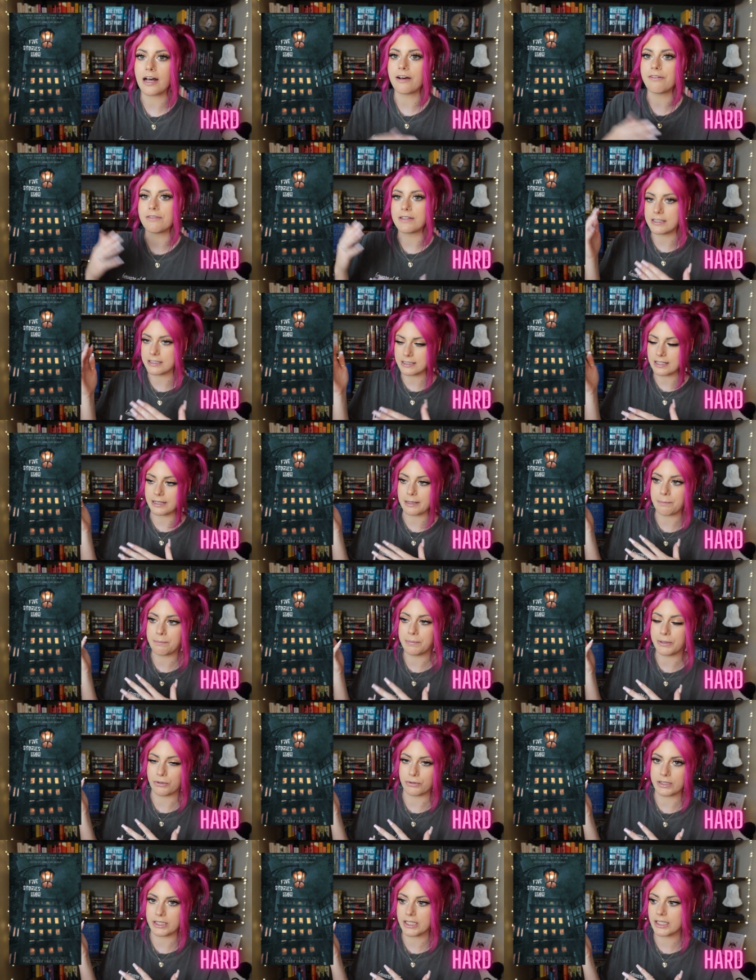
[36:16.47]
of this like
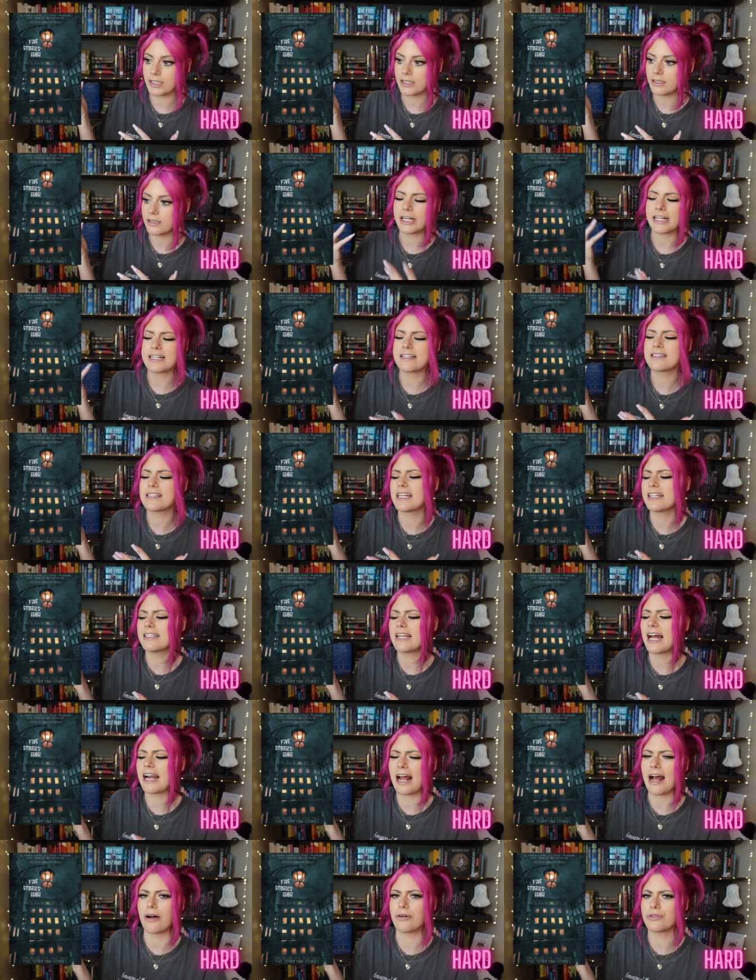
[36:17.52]
building. I guess like
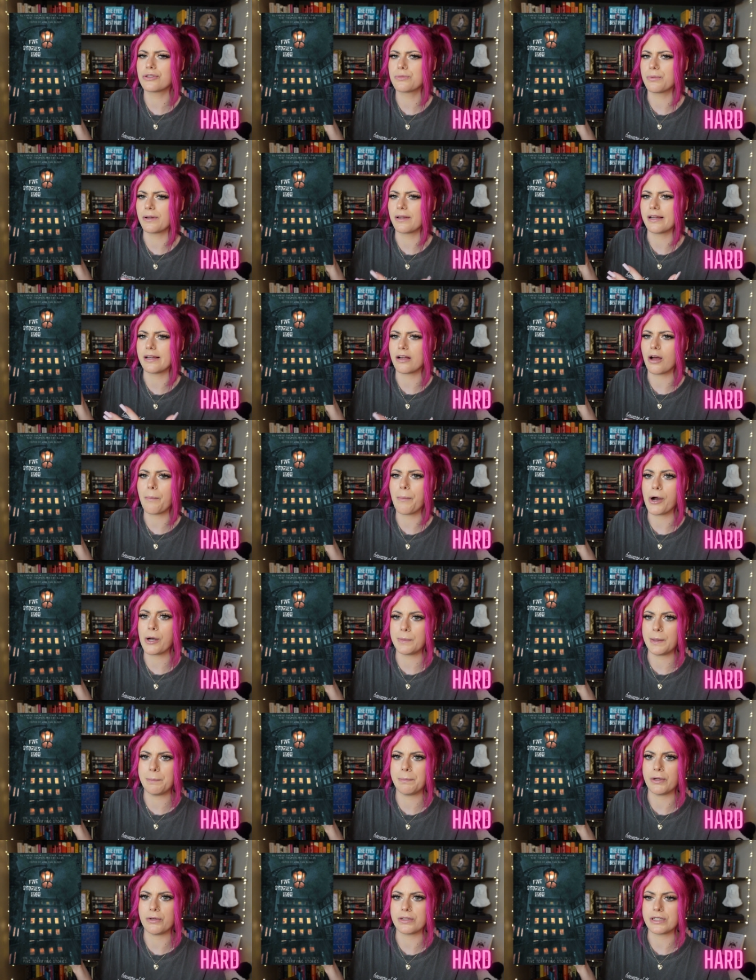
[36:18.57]
not house, but like
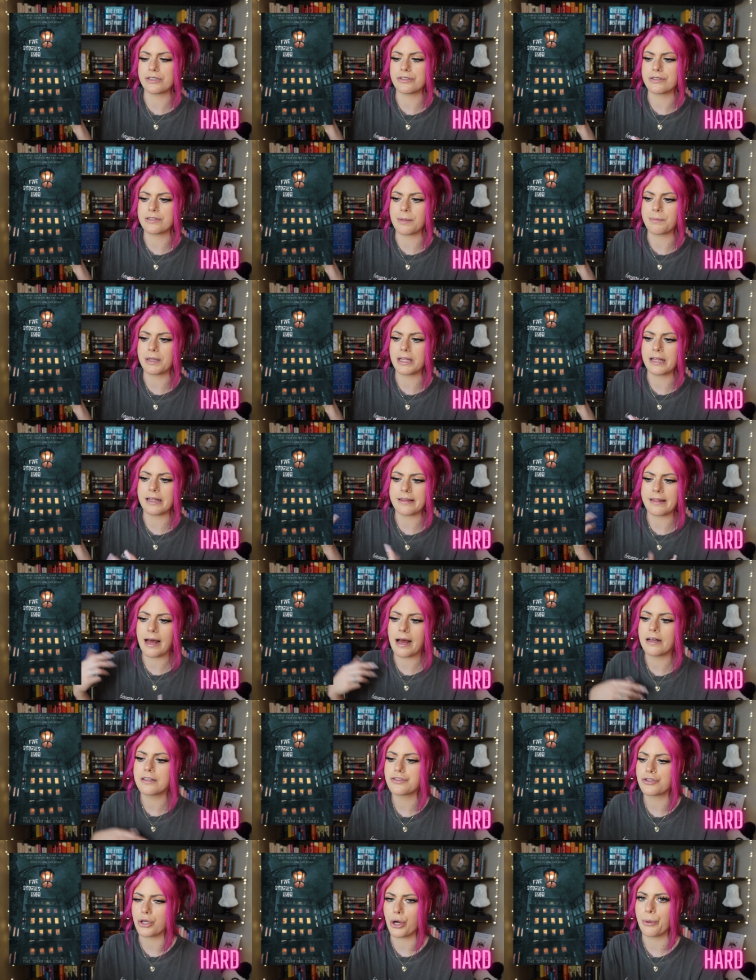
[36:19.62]
apartment building or something like
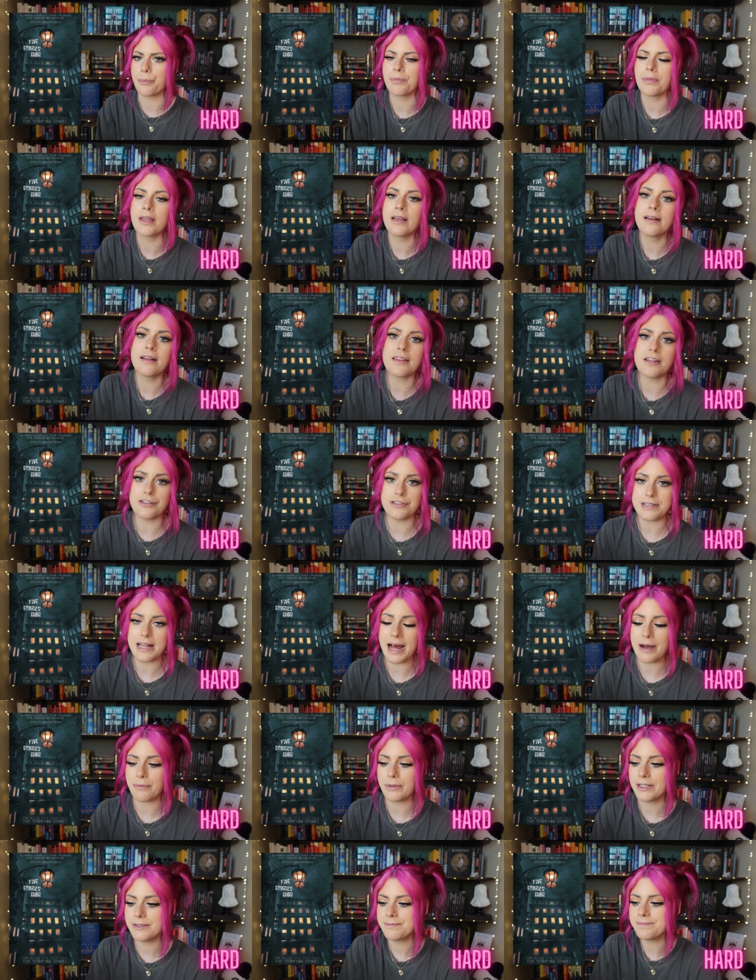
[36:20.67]
that. So there's
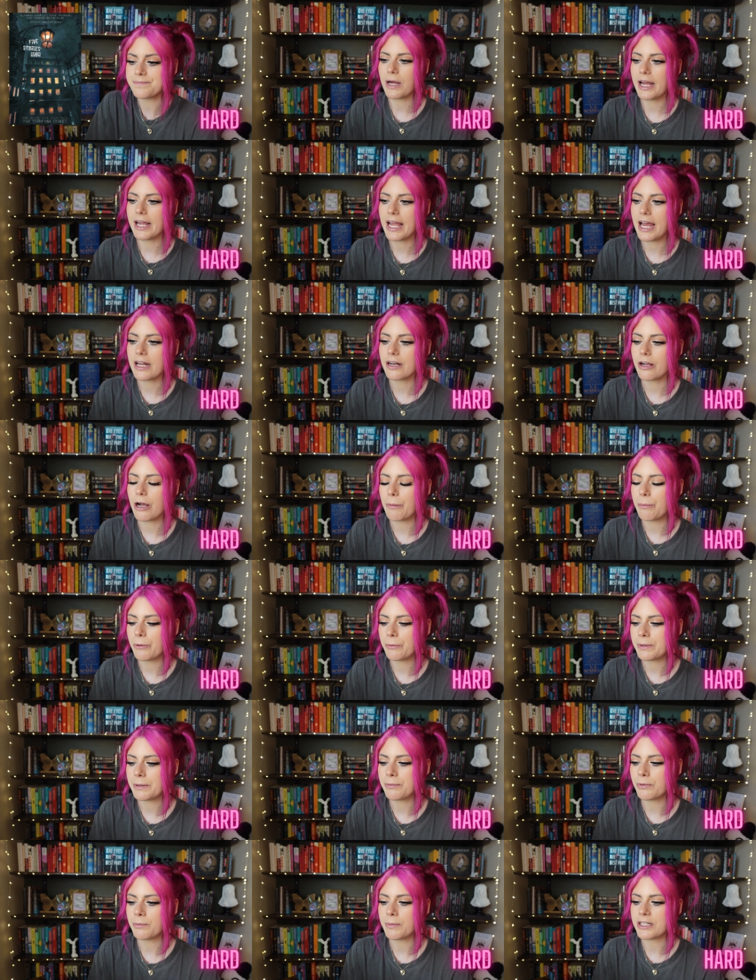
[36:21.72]
that one. I had a couple
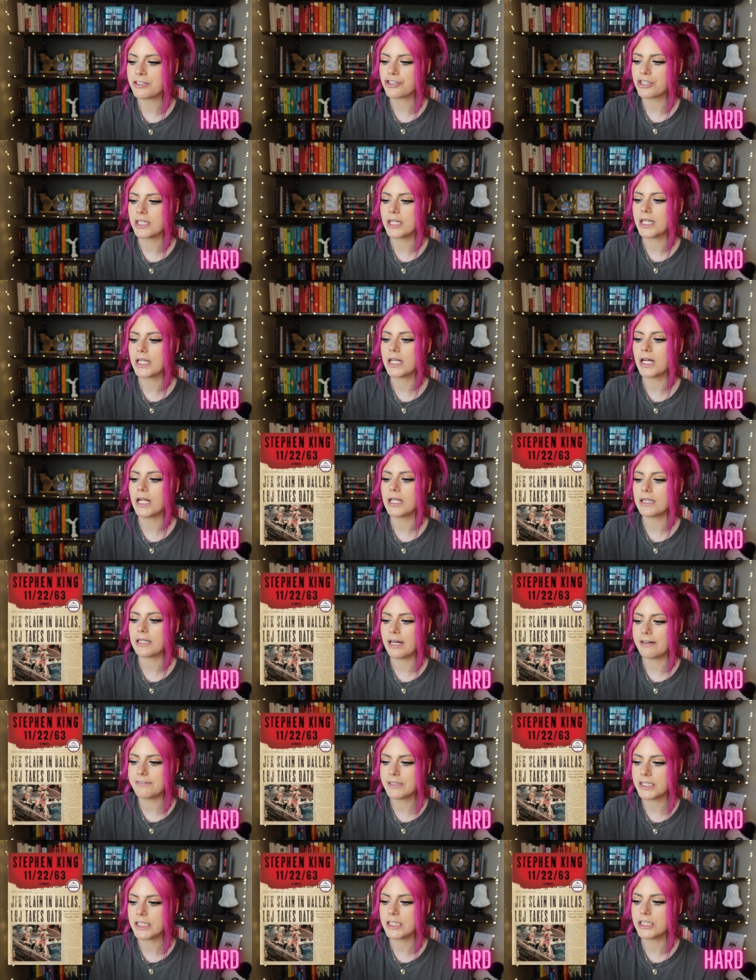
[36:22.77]
people mention
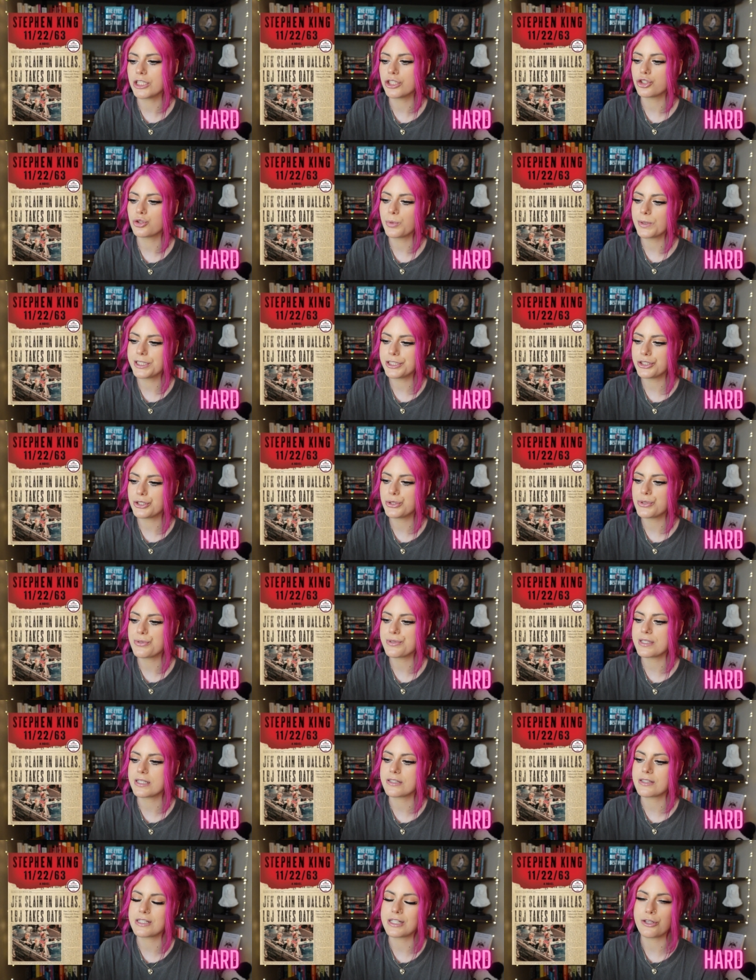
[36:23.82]

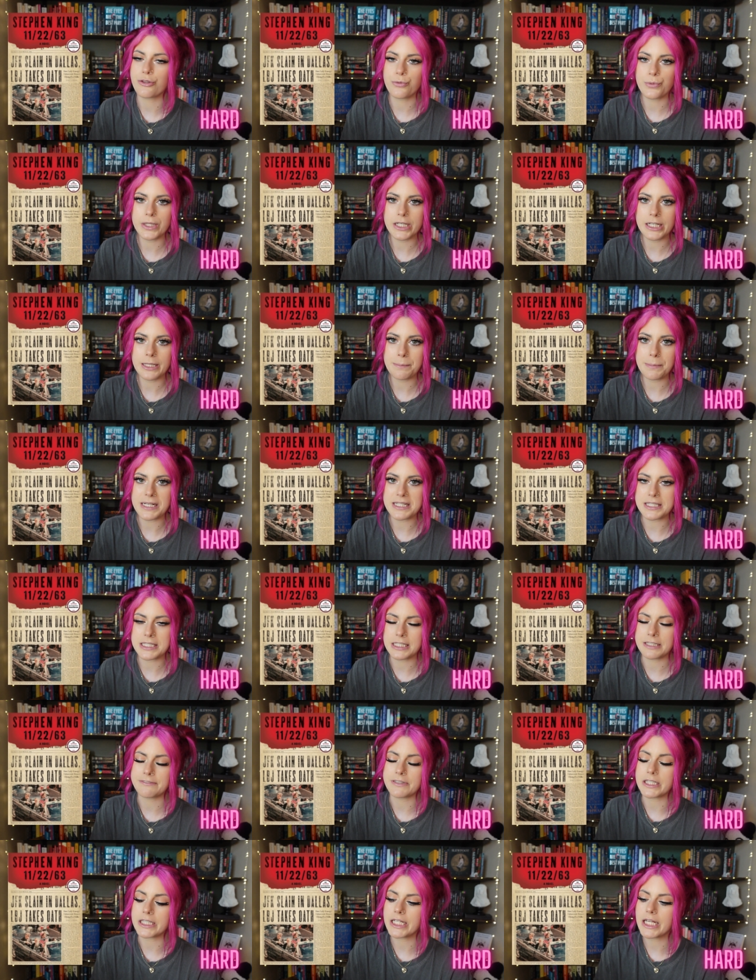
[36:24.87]
11/22/63 by
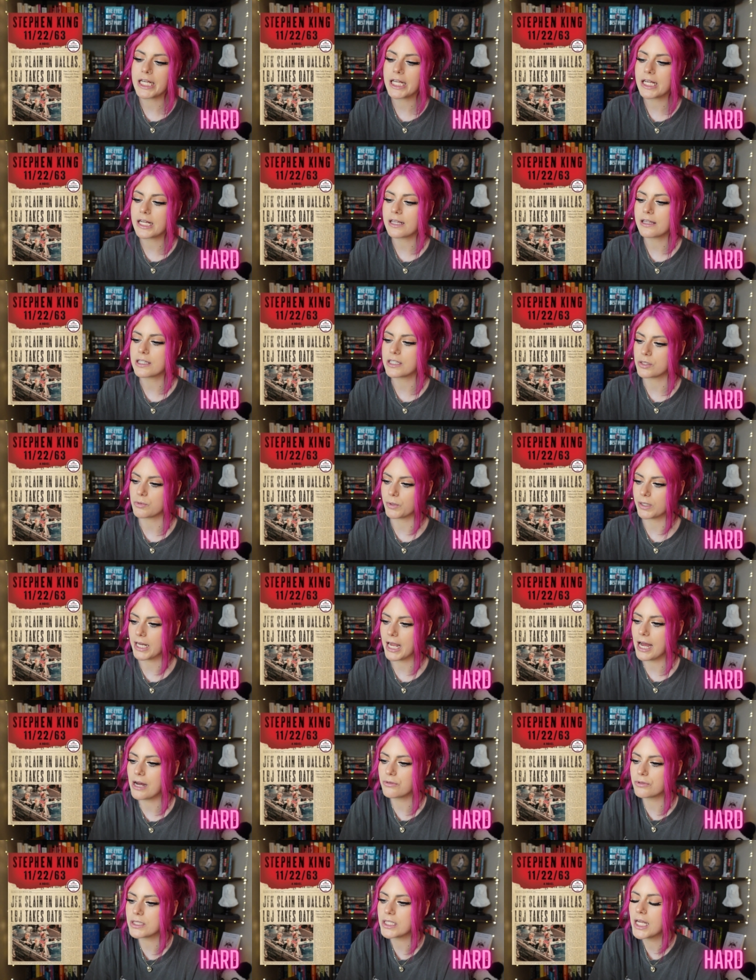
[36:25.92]
Stephen King. This would
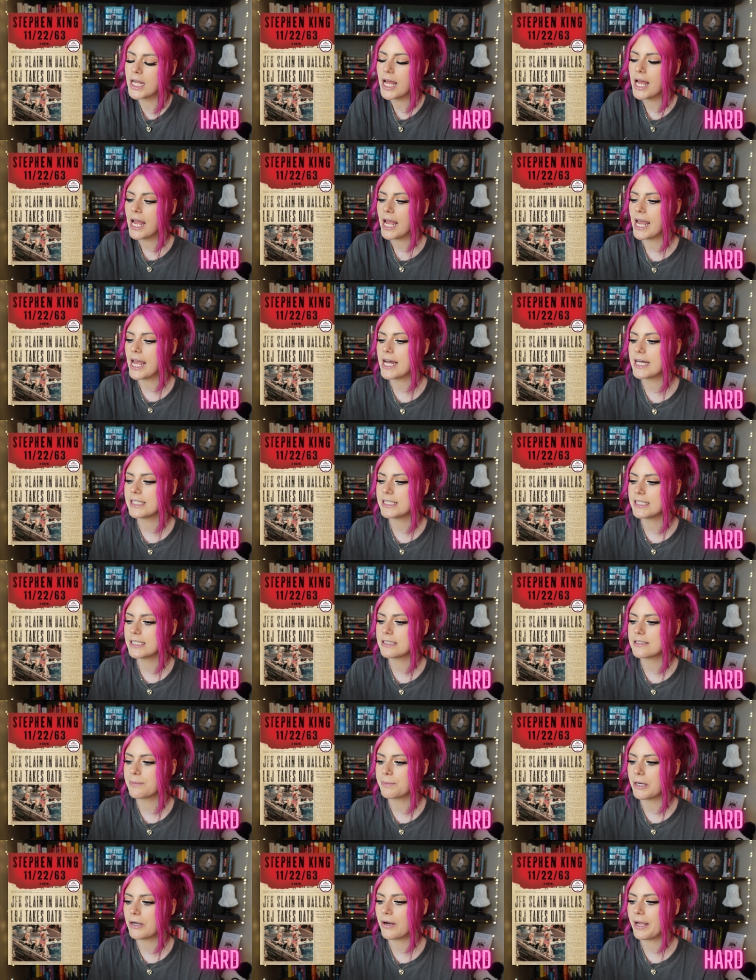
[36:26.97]
count. And it is
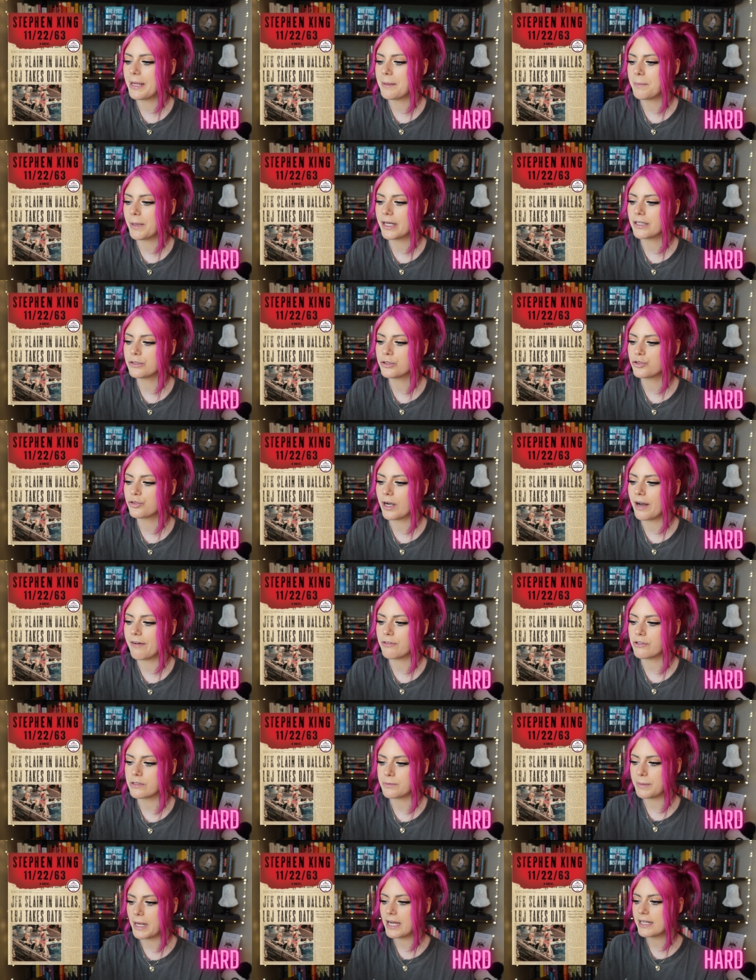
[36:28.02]
about a man who
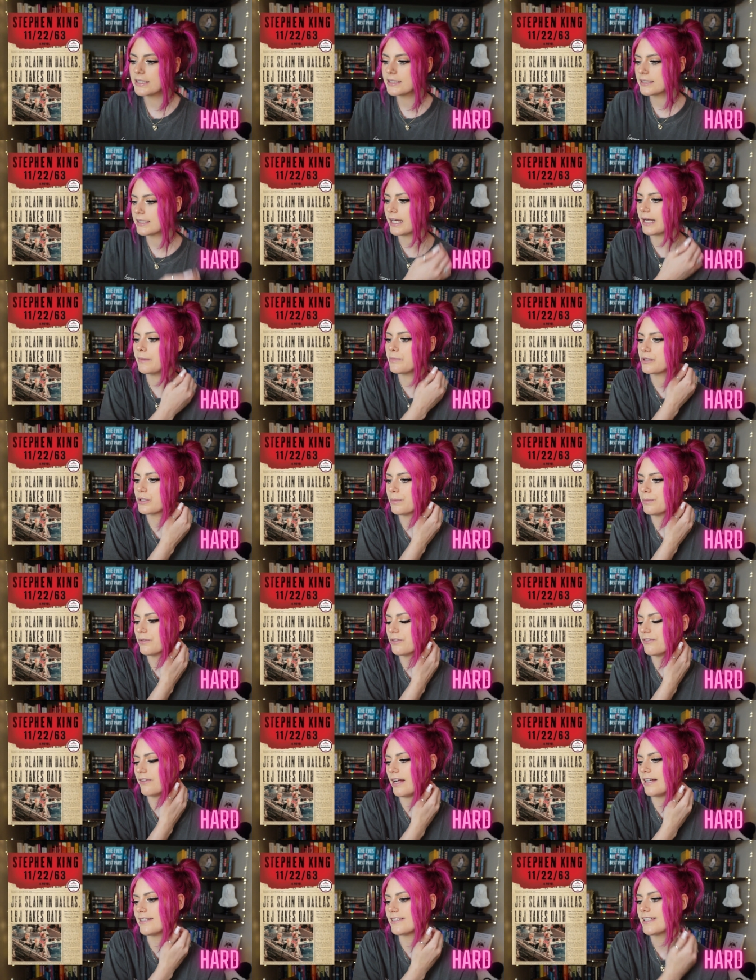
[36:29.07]
travels back in time to
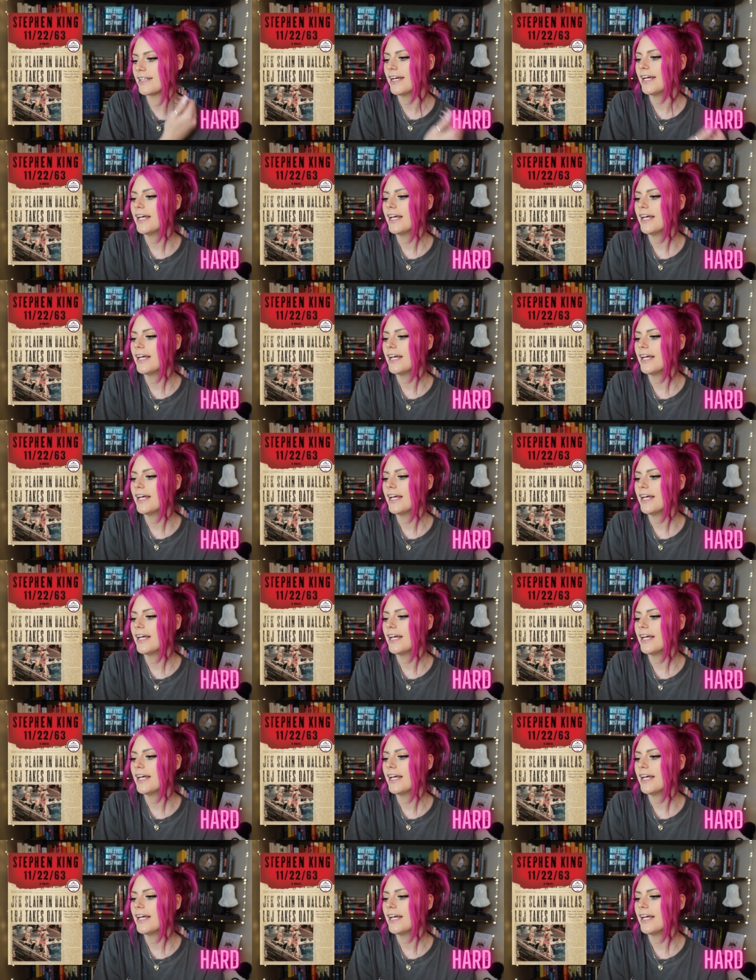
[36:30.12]
prevent